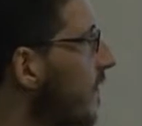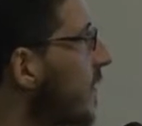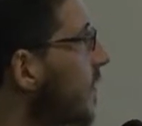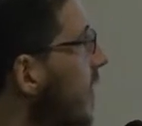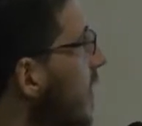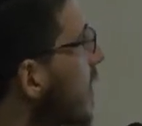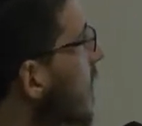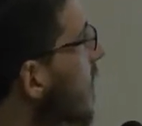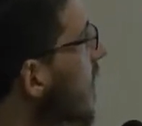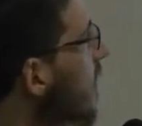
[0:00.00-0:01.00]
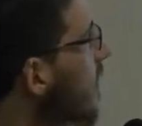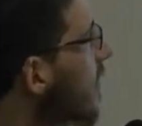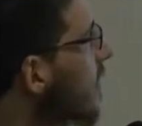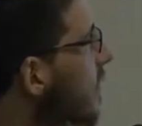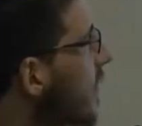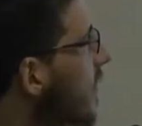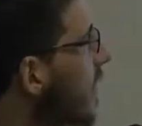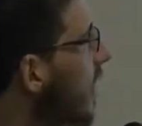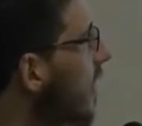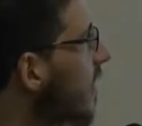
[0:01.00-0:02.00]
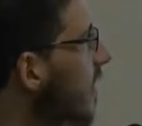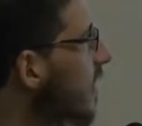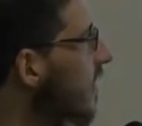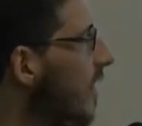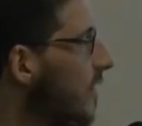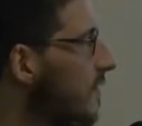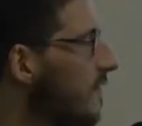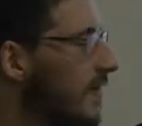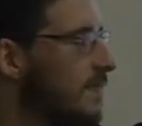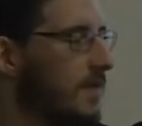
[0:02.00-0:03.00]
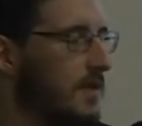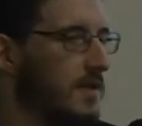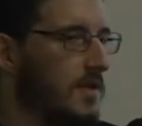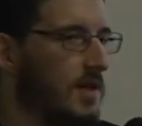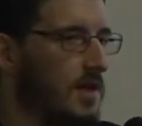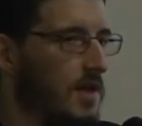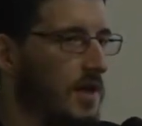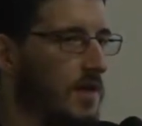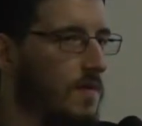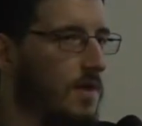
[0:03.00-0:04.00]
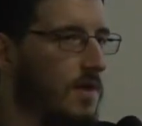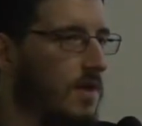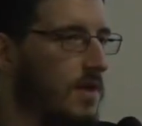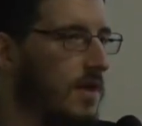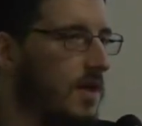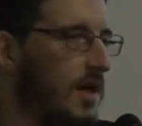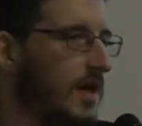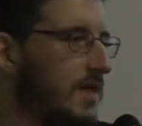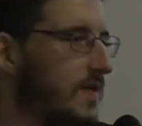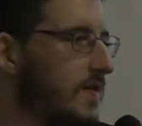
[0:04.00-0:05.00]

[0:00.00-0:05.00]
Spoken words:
this project, as you can see, was to design an architecture that was allowing us